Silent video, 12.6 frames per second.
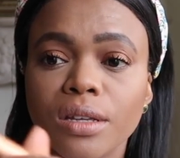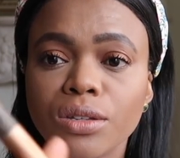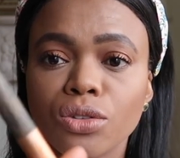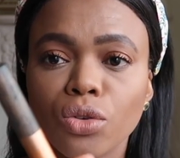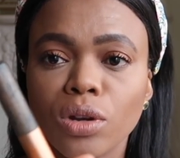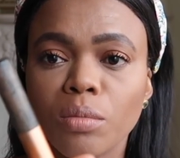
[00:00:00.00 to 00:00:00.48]
There's
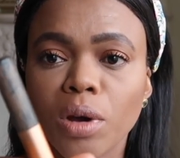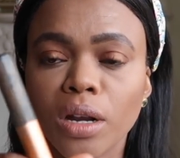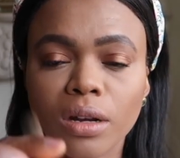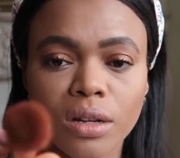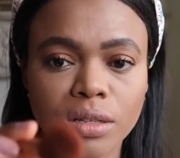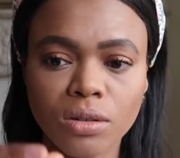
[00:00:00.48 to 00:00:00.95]
no name on
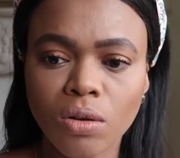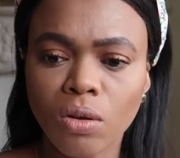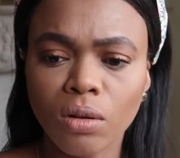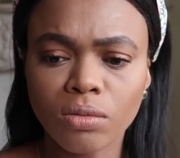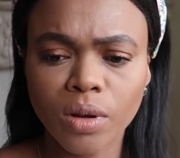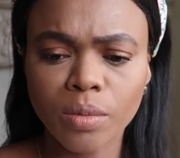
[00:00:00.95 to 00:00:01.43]
it. It's
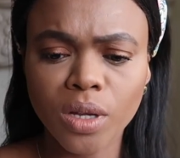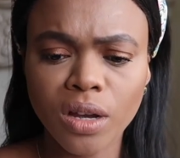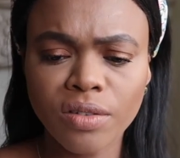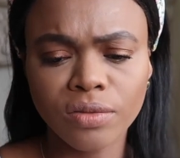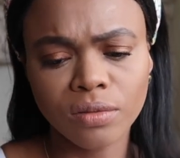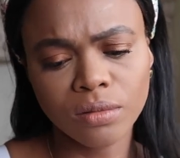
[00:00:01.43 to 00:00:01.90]
all rubbed
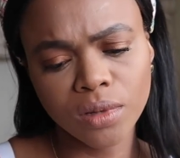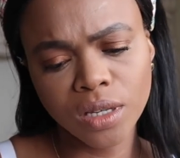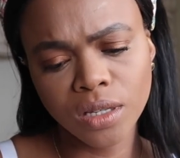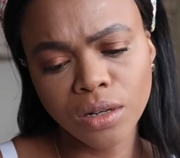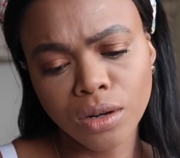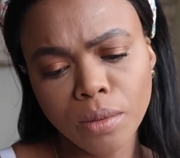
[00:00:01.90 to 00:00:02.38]
off.
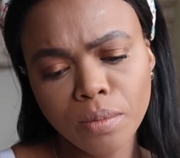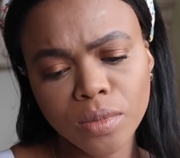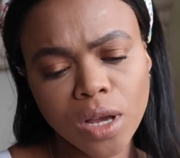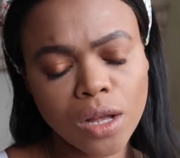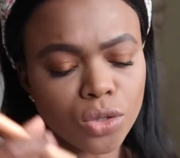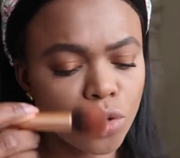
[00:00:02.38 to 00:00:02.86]
Is it?
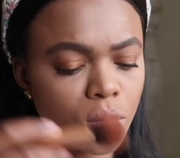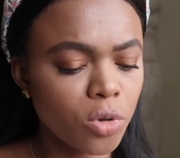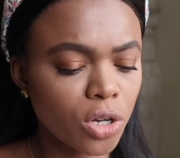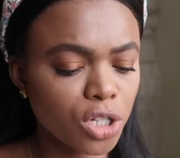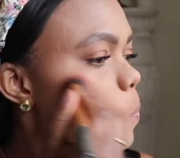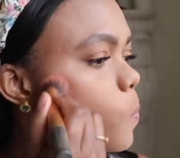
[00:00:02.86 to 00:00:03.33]
Nope. Contour
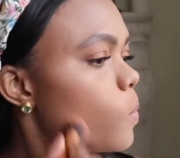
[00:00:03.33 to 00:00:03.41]
brush.